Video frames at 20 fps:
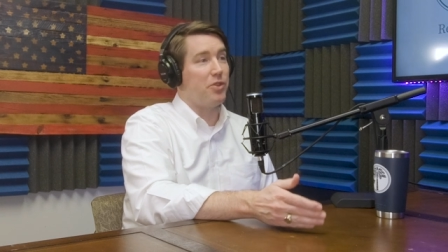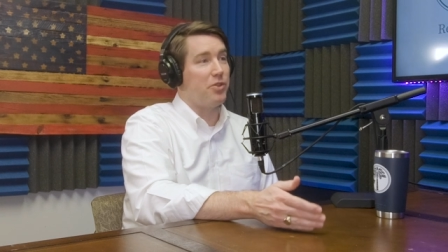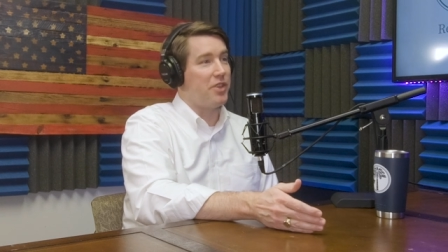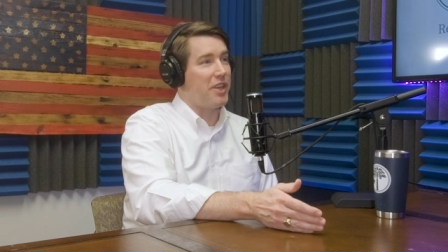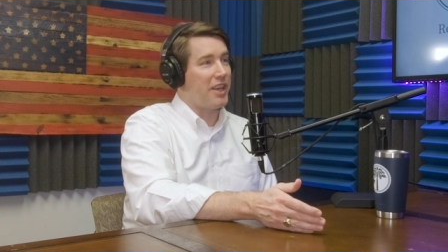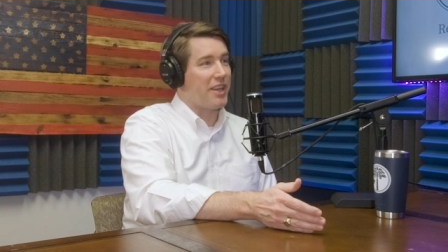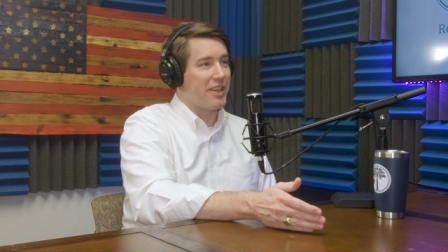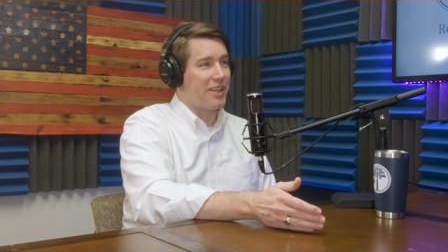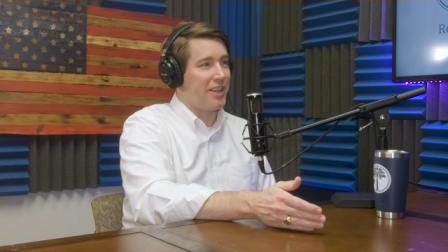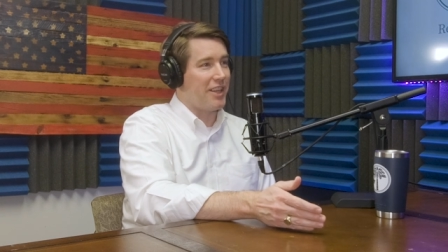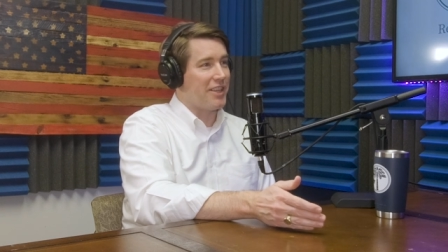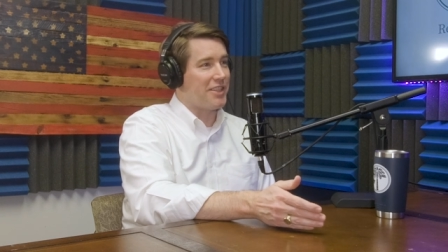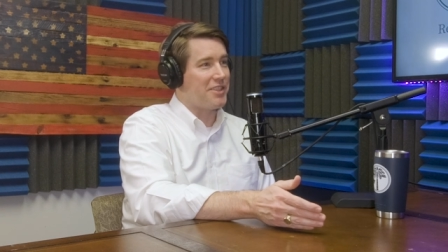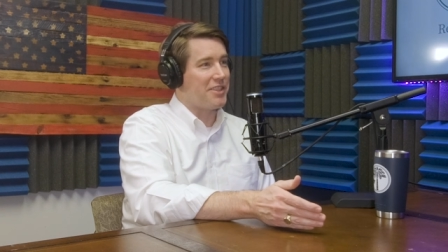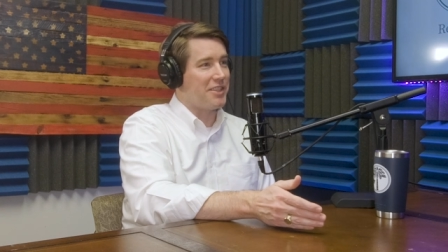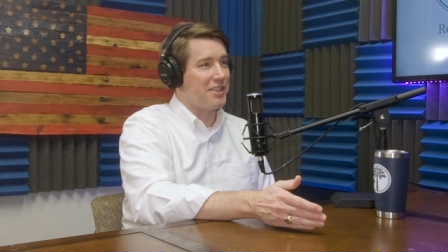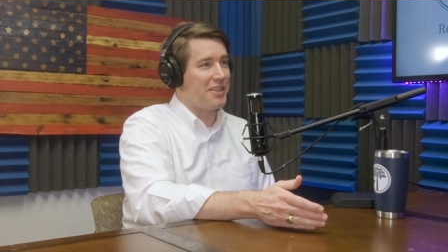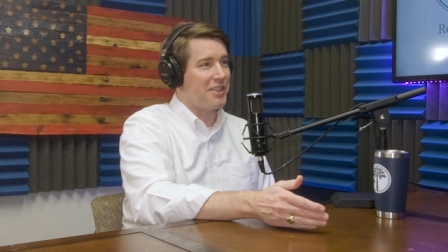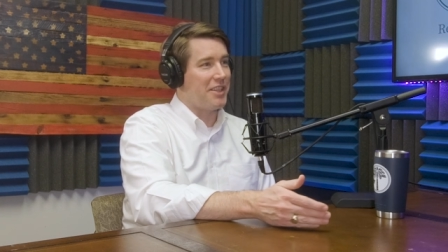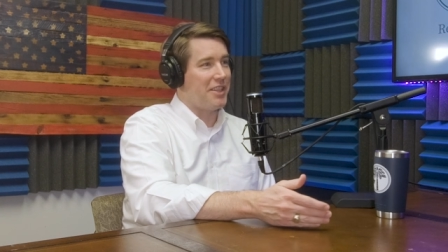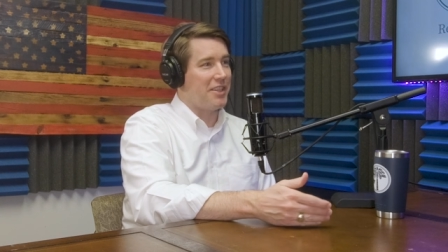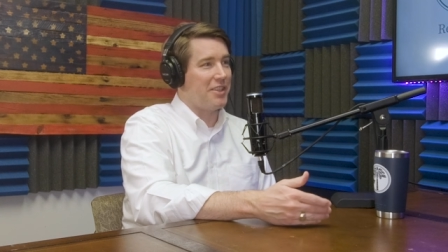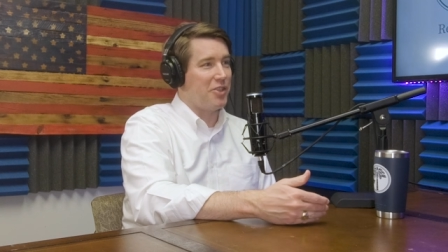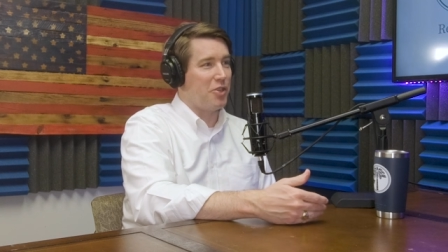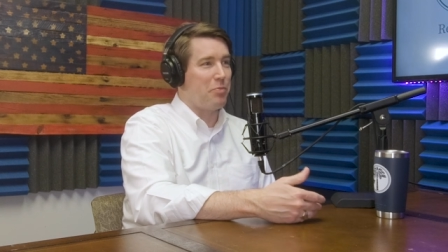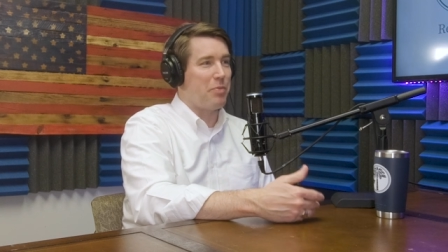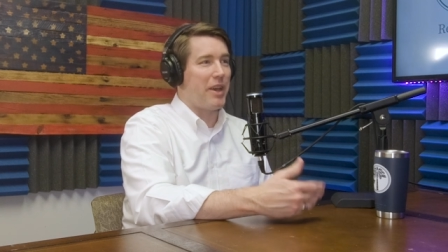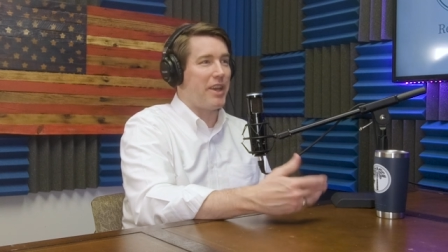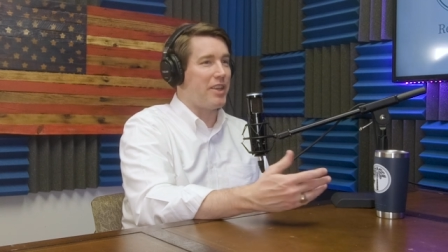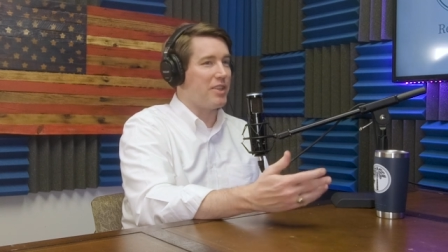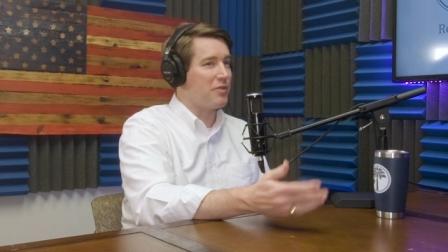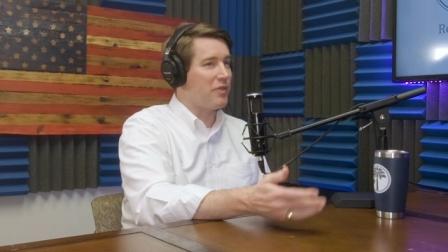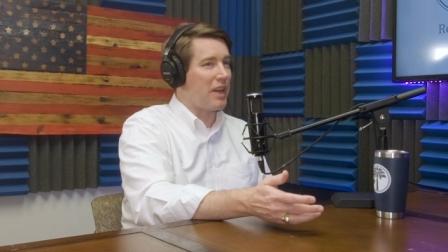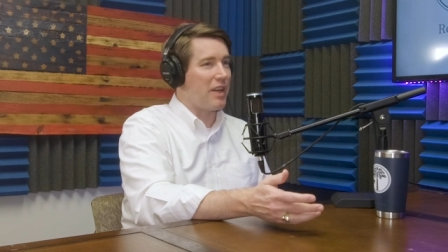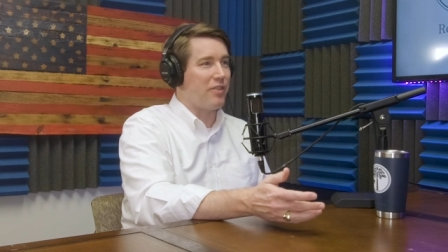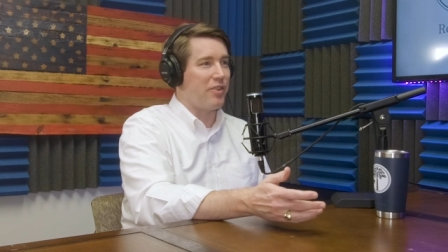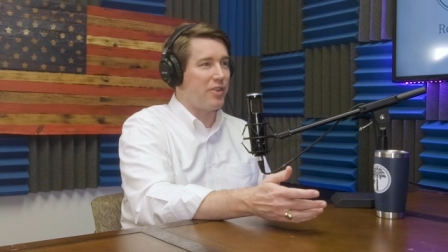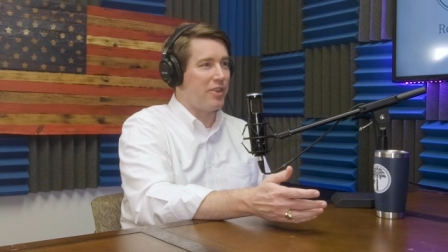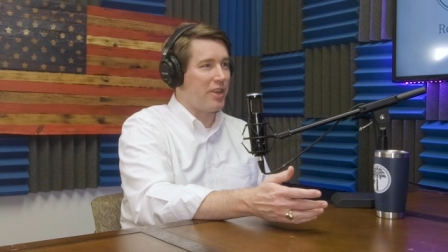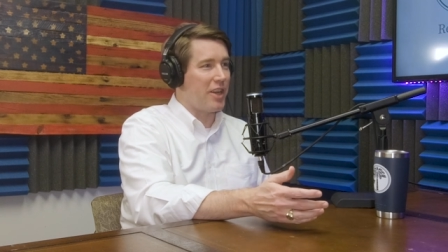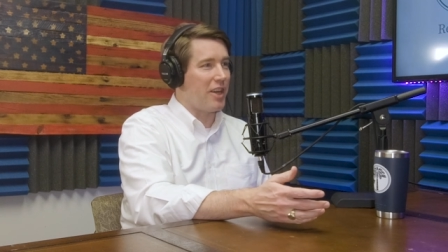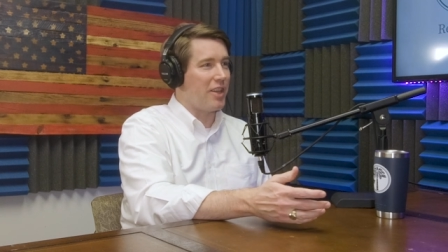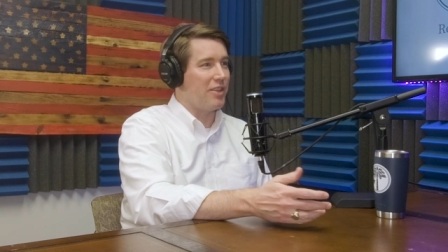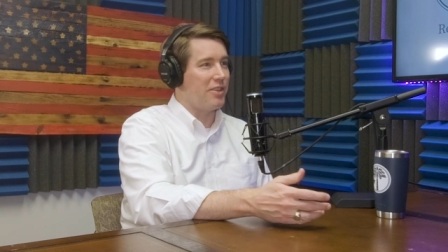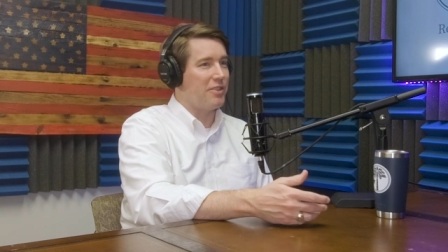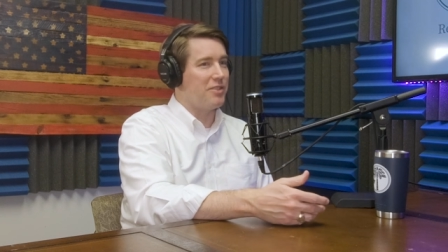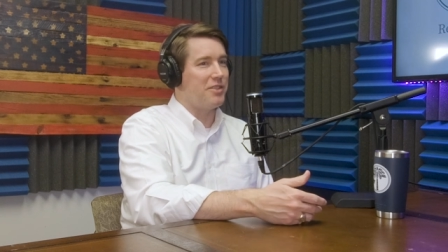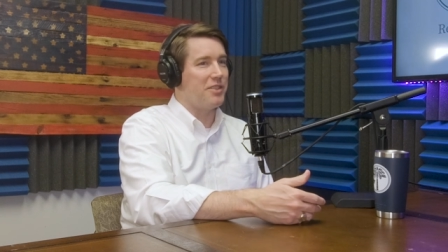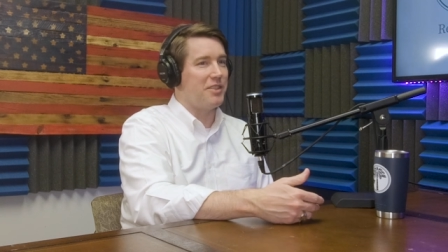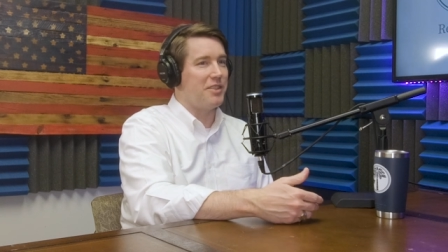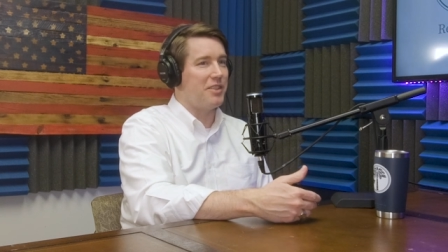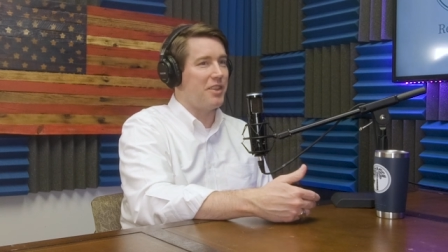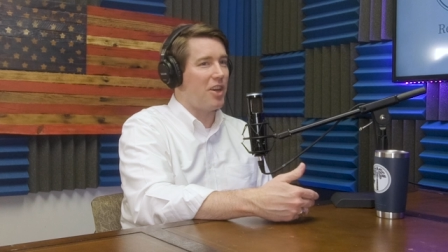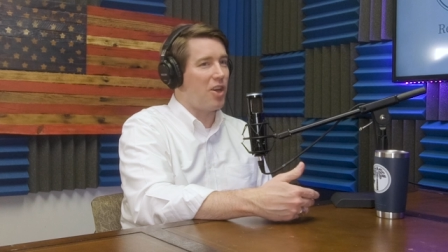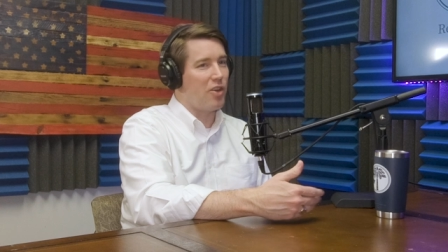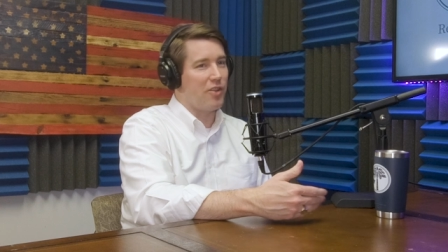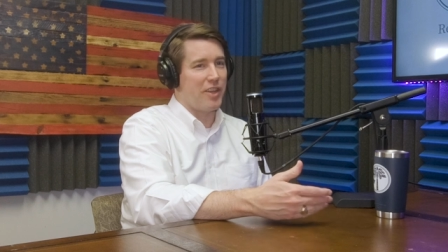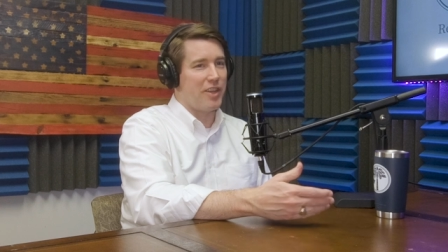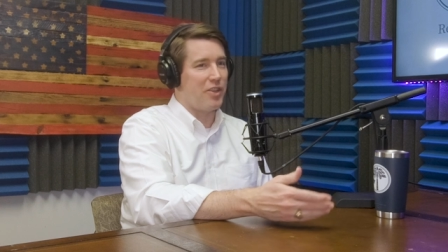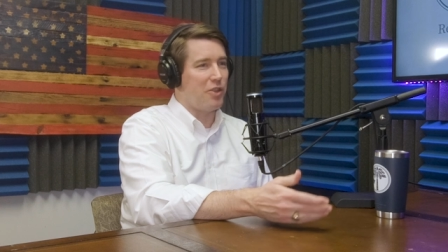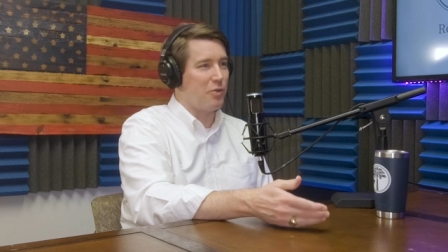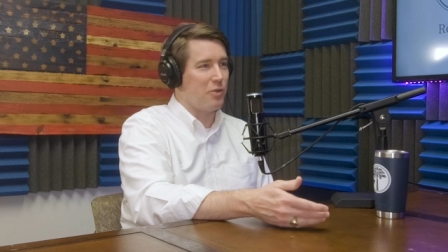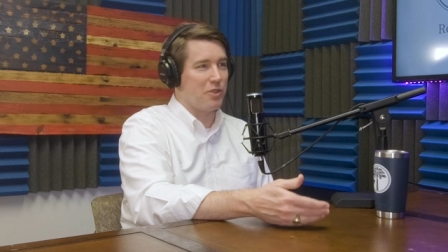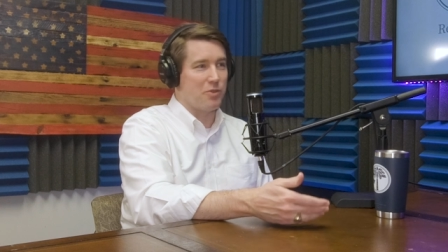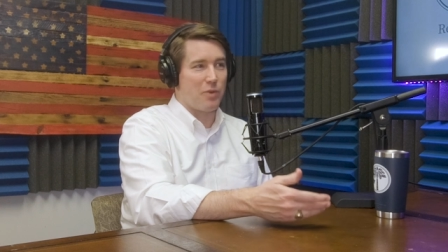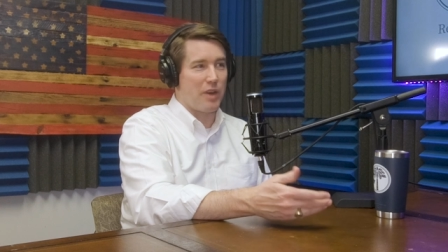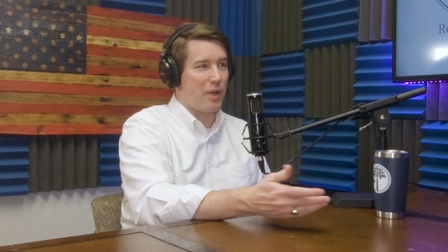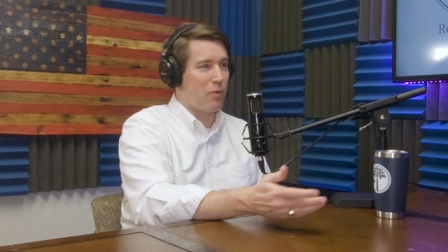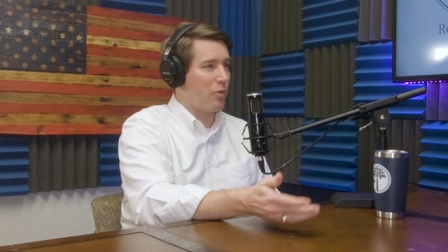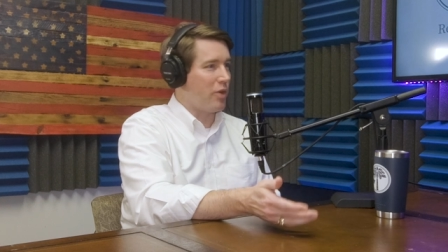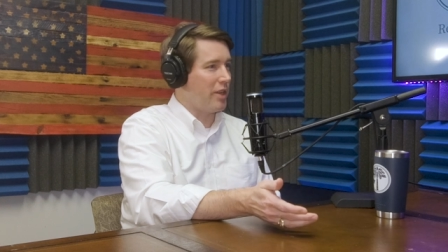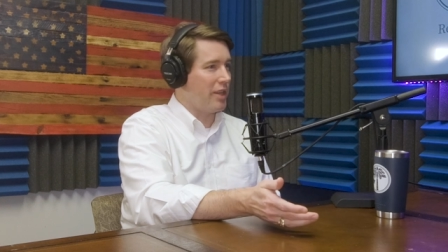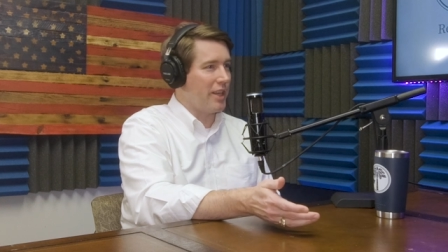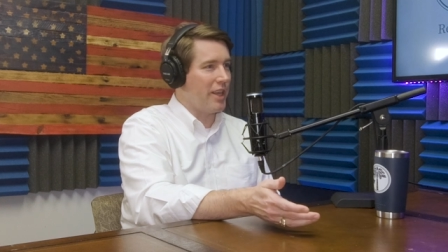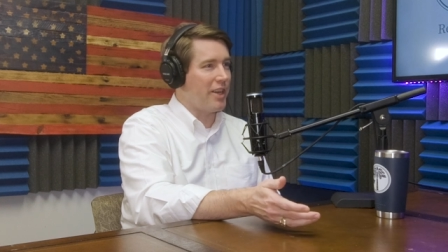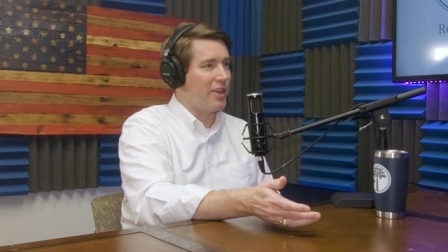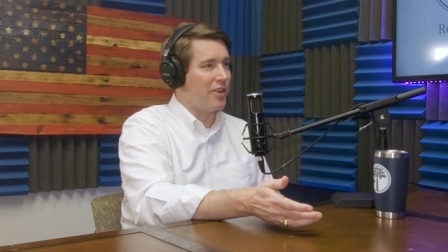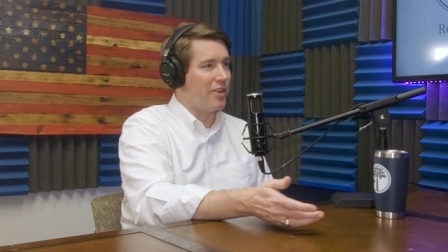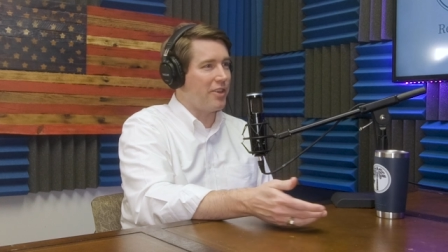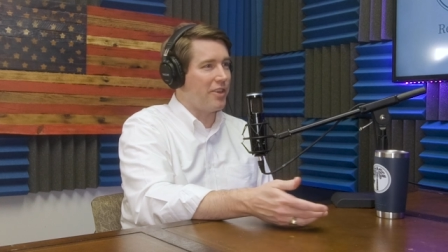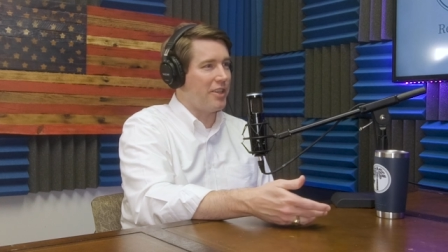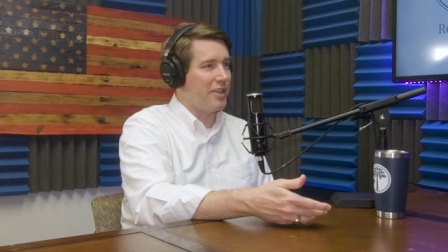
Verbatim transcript: your debt collection and you pay us $500 and all they do is write one letter.